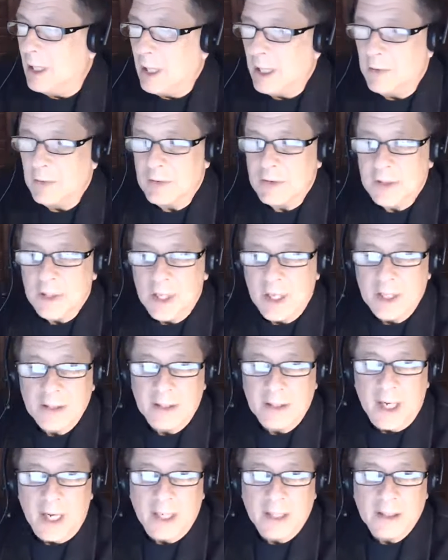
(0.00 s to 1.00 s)
I was
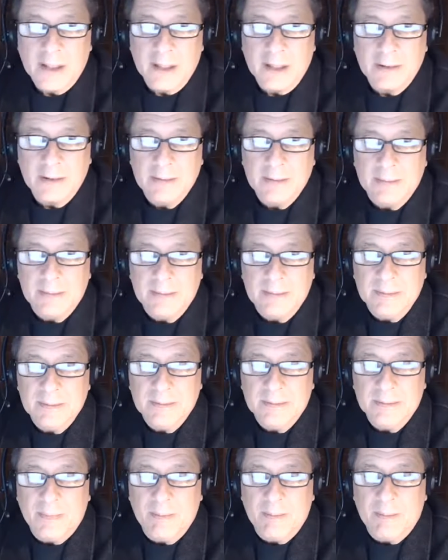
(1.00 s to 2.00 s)
contacted
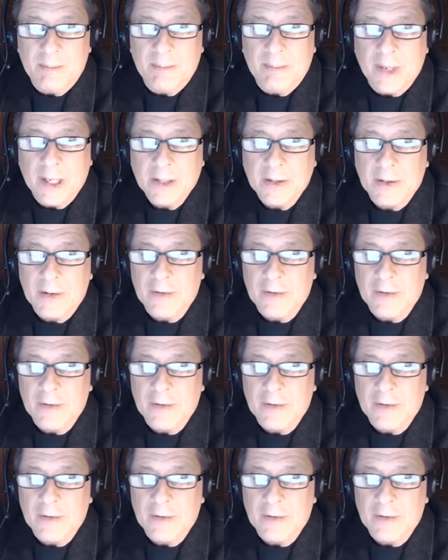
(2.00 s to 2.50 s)
by